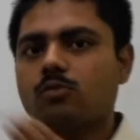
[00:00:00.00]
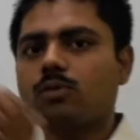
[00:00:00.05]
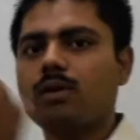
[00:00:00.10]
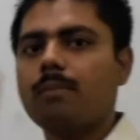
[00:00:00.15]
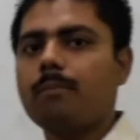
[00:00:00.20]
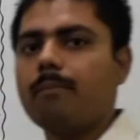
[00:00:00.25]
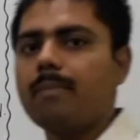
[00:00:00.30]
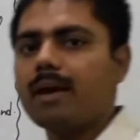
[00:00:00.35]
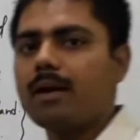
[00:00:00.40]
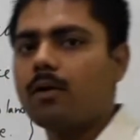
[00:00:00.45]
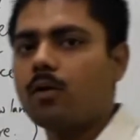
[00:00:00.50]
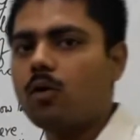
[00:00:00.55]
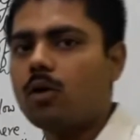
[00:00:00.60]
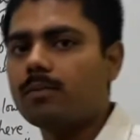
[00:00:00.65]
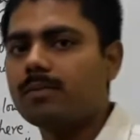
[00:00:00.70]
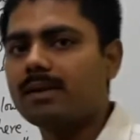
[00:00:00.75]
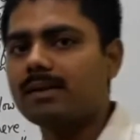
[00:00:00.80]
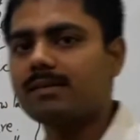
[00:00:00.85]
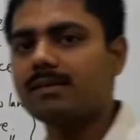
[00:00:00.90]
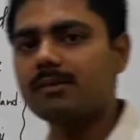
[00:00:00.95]
to the macro
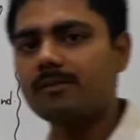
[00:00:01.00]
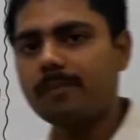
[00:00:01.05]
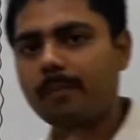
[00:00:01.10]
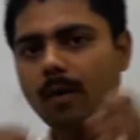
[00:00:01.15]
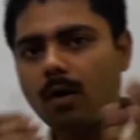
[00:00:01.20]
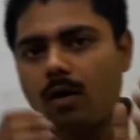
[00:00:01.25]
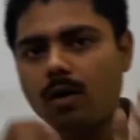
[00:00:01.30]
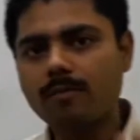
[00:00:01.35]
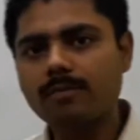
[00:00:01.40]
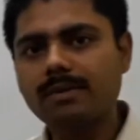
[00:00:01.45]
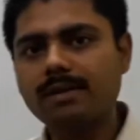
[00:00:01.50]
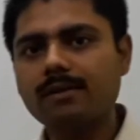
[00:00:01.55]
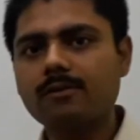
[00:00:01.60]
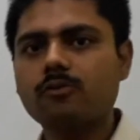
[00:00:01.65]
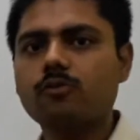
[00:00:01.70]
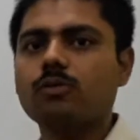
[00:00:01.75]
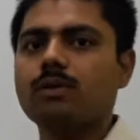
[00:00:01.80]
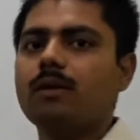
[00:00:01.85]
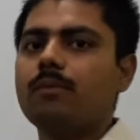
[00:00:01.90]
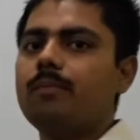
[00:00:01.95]
objects, small objects
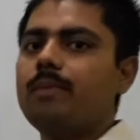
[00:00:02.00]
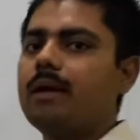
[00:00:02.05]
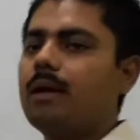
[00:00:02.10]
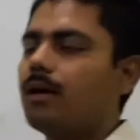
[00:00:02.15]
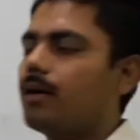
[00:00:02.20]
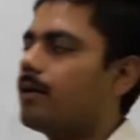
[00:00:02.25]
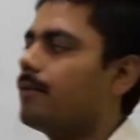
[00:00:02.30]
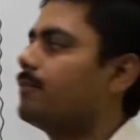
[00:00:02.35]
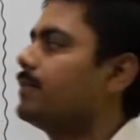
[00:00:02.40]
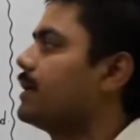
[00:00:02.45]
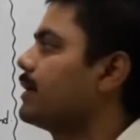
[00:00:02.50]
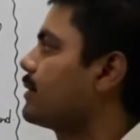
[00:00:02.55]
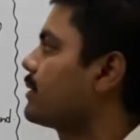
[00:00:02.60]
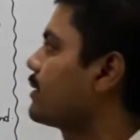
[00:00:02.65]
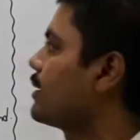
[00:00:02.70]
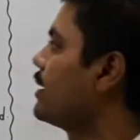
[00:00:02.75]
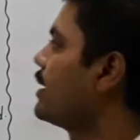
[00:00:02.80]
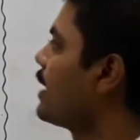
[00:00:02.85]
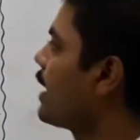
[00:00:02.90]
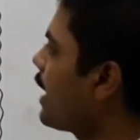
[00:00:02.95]
to the bigger
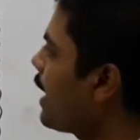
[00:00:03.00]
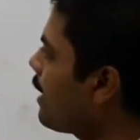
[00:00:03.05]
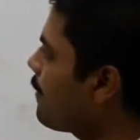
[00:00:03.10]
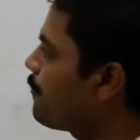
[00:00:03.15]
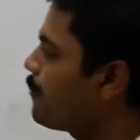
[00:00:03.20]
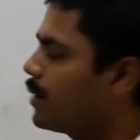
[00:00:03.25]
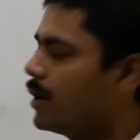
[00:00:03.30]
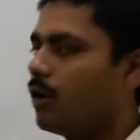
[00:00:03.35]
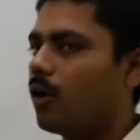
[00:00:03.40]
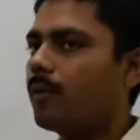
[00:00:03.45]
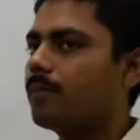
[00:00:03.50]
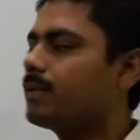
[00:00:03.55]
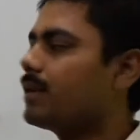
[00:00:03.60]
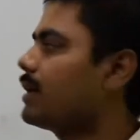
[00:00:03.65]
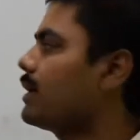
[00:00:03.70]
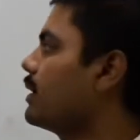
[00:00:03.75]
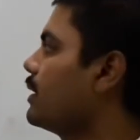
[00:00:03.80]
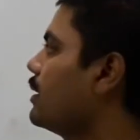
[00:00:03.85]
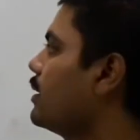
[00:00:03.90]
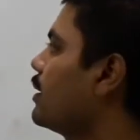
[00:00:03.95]
objects. Every
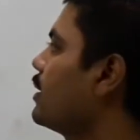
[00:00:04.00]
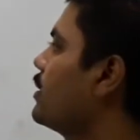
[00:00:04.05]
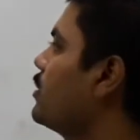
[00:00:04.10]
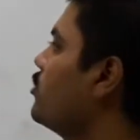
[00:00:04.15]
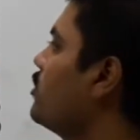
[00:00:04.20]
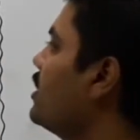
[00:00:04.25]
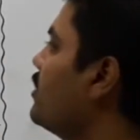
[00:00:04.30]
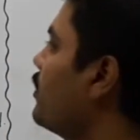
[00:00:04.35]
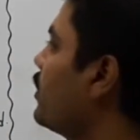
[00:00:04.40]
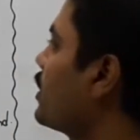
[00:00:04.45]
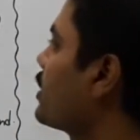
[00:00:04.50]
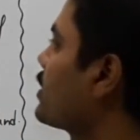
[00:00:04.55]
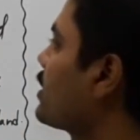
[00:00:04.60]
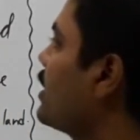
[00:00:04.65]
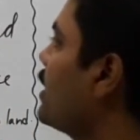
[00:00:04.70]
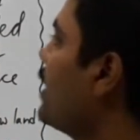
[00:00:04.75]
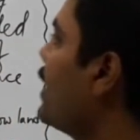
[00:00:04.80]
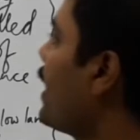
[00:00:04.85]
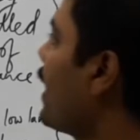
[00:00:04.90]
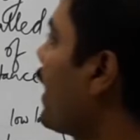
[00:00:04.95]
object in the universe
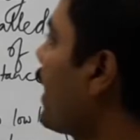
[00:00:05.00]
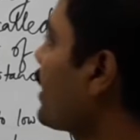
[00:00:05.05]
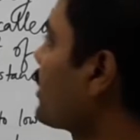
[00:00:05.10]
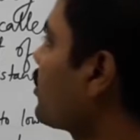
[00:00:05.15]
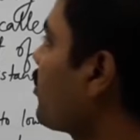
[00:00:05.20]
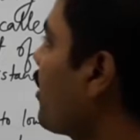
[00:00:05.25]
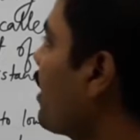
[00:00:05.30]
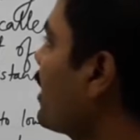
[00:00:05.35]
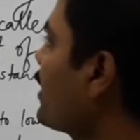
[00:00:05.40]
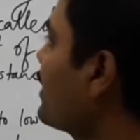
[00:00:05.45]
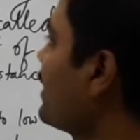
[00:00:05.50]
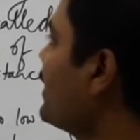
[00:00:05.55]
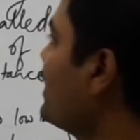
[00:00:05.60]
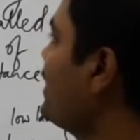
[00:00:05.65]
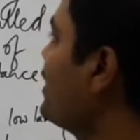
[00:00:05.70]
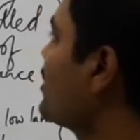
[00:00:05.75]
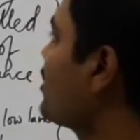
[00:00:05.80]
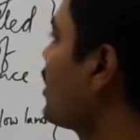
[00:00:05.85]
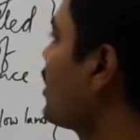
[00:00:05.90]
attract each